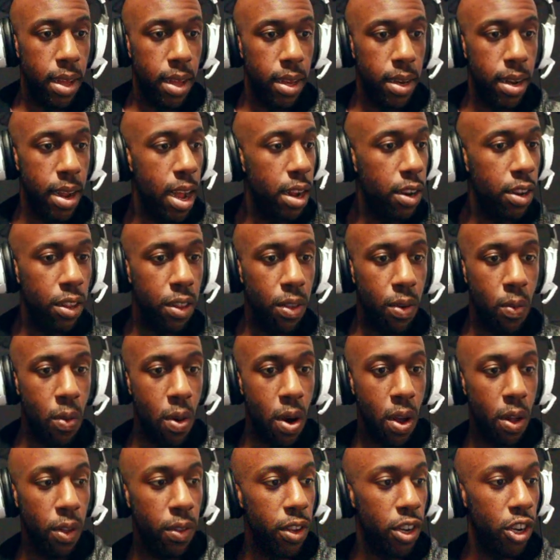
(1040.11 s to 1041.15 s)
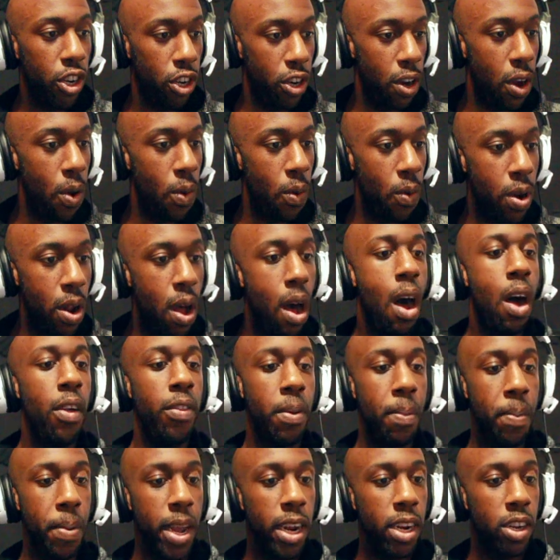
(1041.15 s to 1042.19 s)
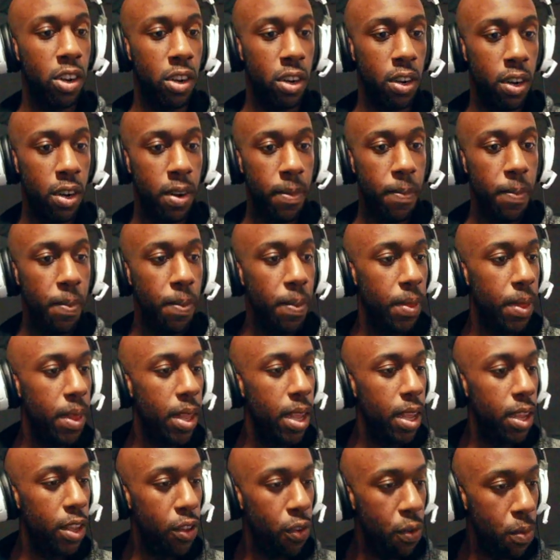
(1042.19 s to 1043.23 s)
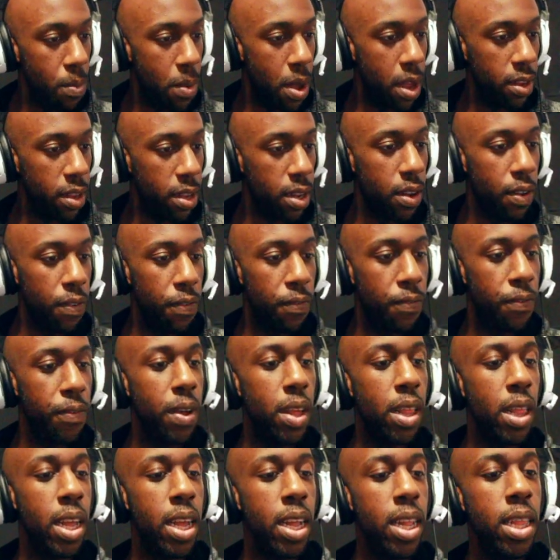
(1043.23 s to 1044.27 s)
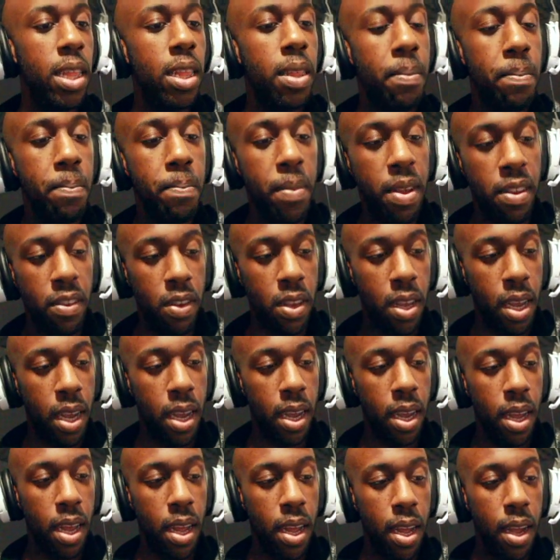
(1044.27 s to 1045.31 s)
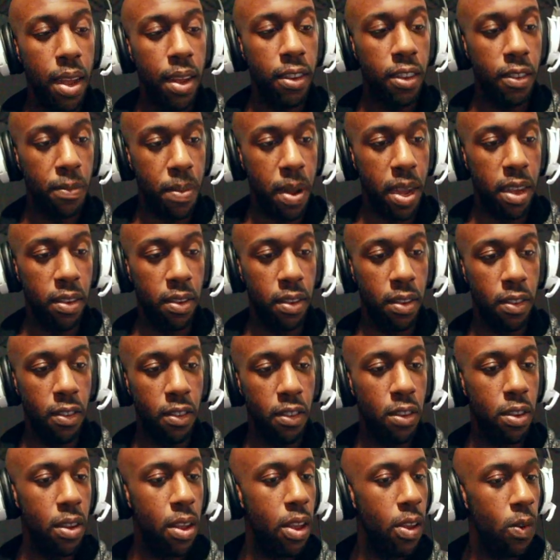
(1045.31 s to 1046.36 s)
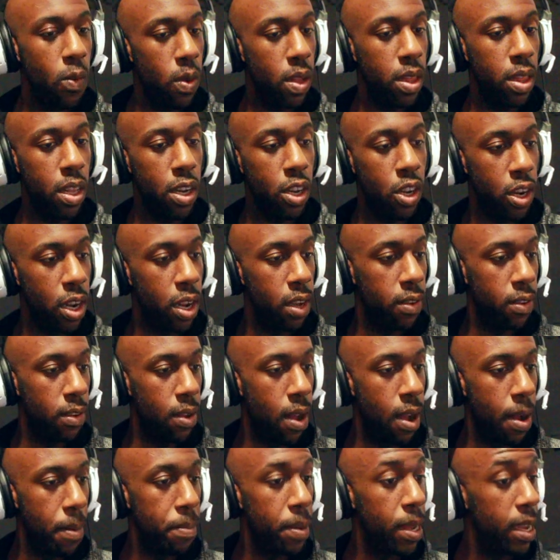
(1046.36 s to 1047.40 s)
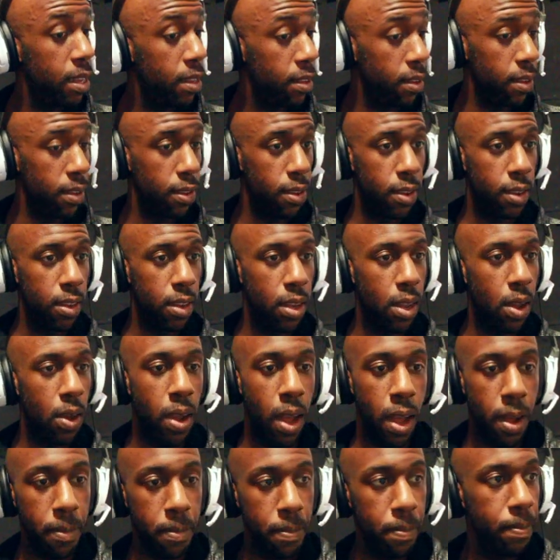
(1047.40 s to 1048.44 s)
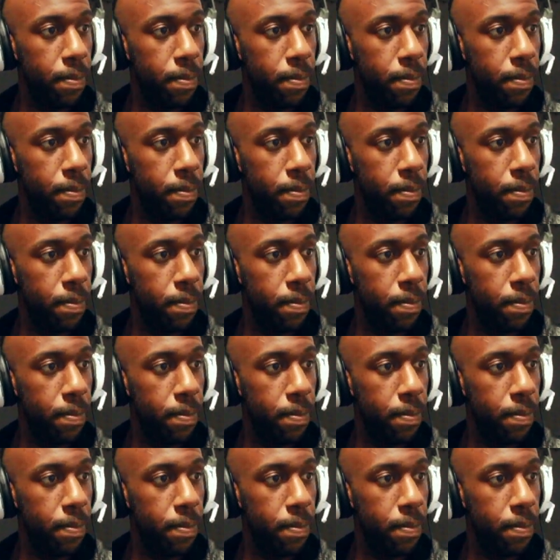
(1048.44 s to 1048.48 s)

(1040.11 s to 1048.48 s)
To enter the world shown on the picture, you must fill in the missing spaces with the jigsaw pieces. Okay.